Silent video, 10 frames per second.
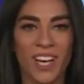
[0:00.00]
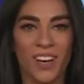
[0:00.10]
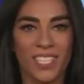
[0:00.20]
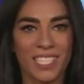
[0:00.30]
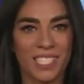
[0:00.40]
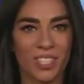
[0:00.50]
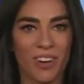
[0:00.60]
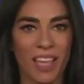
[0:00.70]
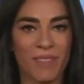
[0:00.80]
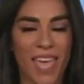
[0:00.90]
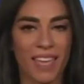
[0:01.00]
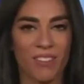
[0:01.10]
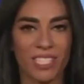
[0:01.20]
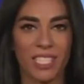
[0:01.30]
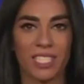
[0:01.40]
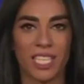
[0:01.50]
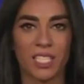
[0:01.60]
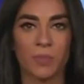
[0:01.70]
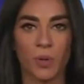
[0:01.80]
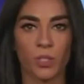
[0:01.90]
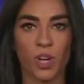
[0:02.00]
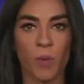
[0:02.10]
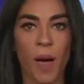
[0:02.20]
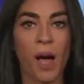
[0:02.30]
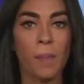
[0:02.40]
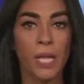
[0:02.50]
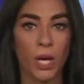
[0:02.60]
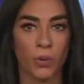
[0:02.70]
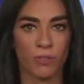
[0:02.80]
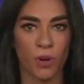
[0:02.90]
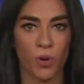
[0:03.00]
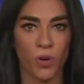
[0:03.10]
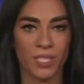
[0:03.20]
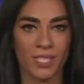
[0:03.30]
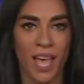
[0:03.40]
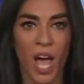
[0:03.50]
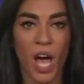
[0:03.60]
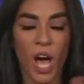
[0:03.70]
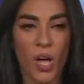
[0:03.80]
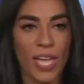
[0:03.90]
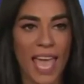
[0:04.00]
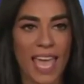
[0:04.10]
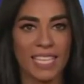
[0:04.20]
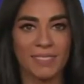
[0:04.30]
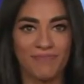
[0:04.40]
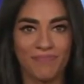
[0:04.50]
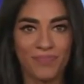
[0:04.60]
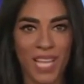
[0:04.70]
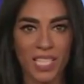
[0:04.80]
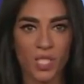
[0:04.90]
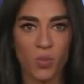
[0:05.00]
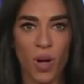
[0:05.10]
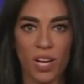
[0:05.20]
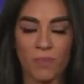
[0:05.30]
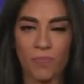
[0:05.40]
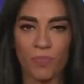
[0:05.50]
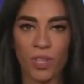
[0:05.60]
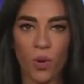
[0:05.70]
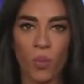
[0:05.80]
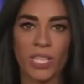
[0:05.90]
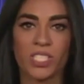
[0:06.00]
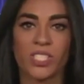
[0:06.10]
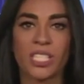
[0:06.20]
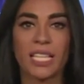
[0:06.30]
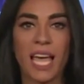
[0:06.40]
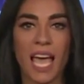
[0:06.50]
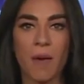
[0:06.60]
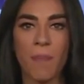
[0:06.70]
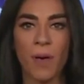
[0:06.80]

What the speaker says: on Instagram. Yeah, Chrissy Teigen's bulldog Pablo, of course. Okay, next one. Which celeb